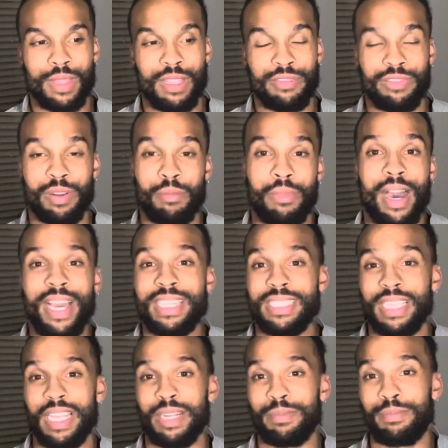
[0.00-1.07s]
From my
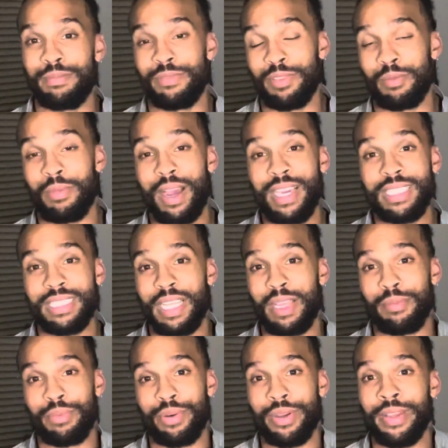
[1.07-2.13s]

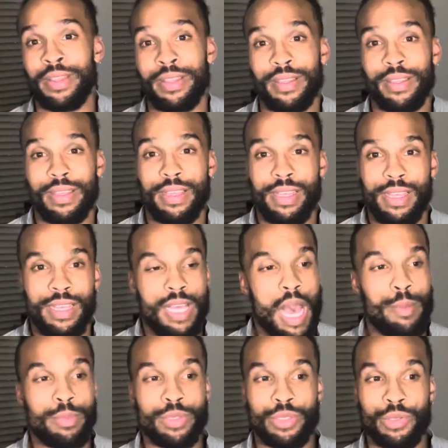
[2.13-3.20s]
standpoint,
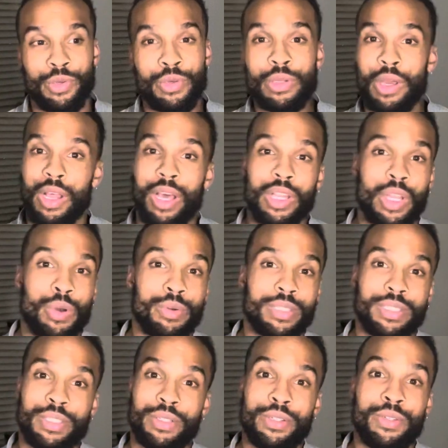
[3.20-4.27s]
I'm a dude. All I know is
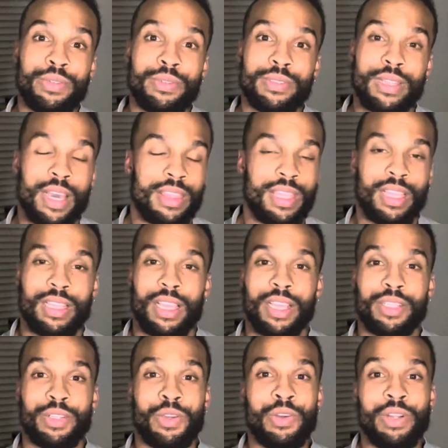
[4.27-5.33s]
dude. I think like a
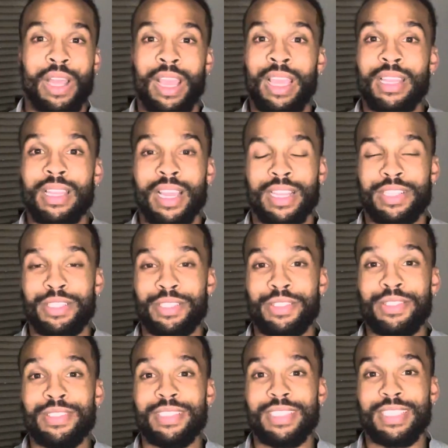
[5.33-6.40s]
dude. I eat like a
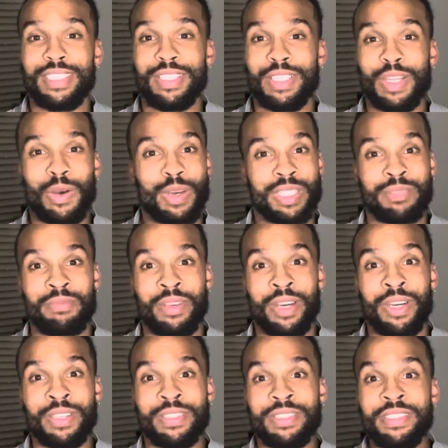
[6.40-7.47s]
dude. I
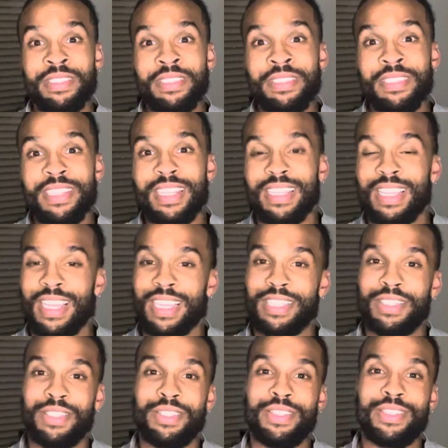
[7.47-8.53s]
smell like a
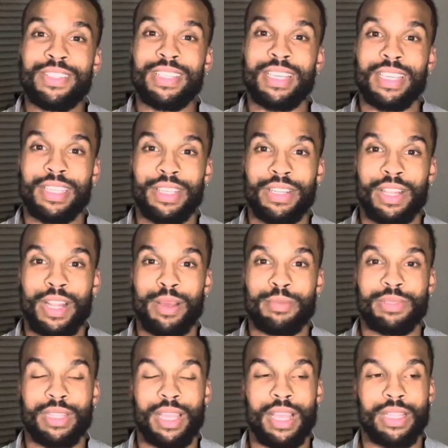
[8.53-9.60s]
dude. You know what I'm
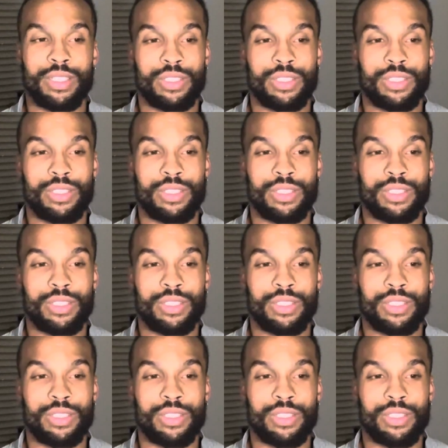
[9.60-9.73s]
saying?